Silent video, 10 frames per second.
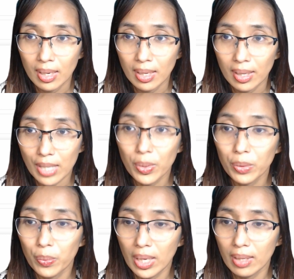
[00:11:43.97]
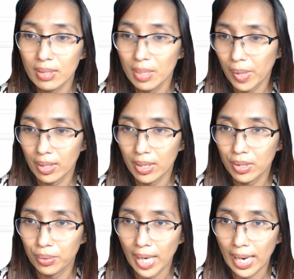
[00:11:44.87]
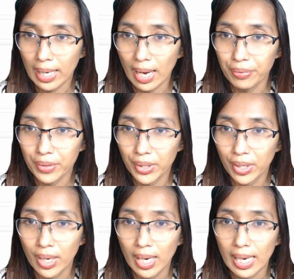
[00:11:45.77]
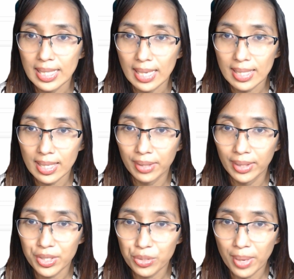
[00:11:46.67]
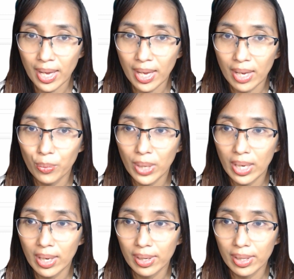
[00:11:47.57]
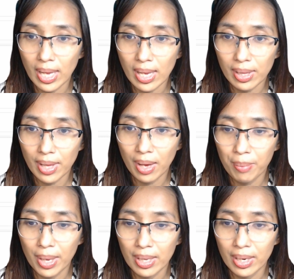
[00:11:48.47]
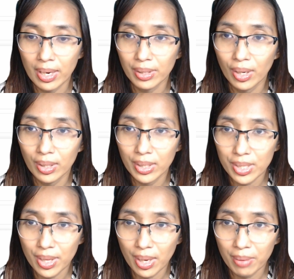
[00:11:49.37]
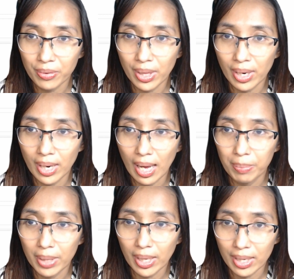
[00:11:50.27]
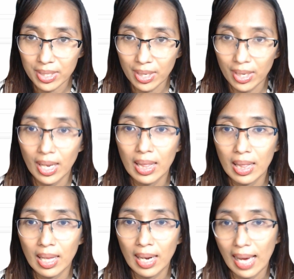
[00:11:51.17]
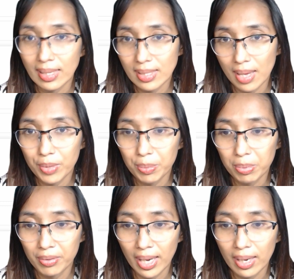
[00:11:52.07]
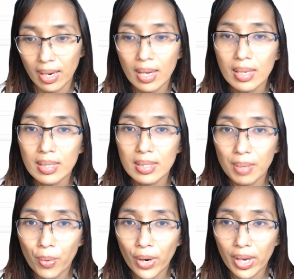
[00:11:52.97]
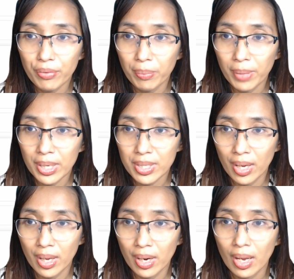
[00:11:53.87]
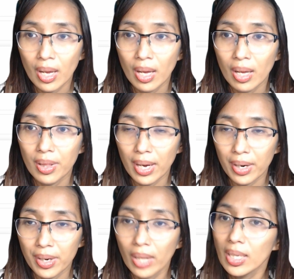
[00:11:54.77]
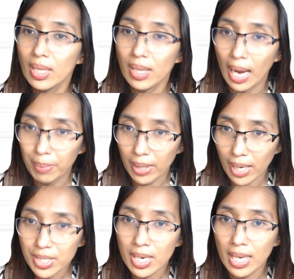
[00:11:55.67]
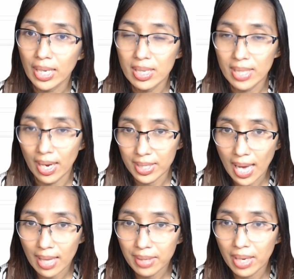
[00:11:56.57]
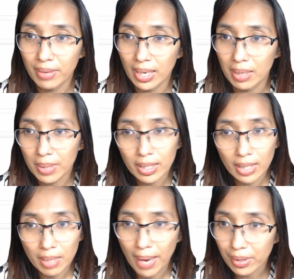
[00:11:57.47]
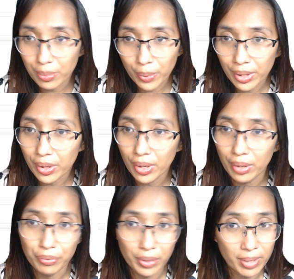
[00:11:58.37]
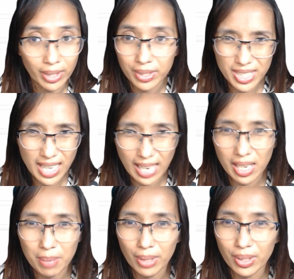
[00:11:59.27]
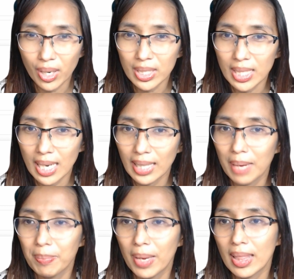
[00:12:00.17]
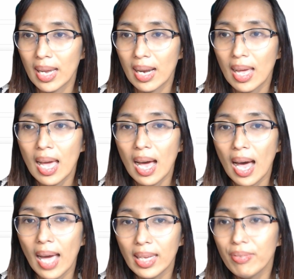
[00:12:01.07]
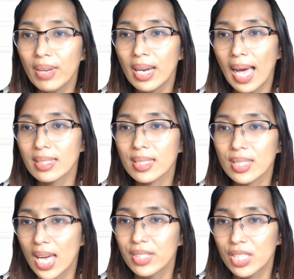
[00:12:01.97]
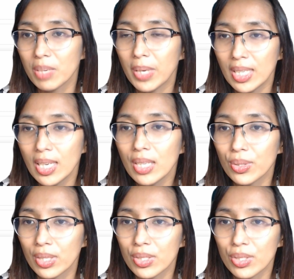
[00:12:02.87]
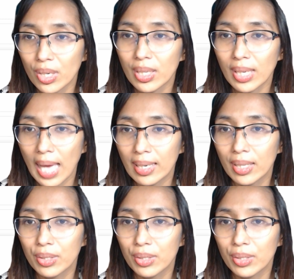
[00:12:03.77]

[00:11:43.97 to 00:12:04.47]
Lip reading: that's what we typically do, right? After assessing a resume, we thank them and then acknowledge them for their application, and then ask them to provide some more information that are not in their application, like desired salary, availability, bandwidth, confirm their understanding about the contract type. And then I even ask ChatGPT to instruct the candidate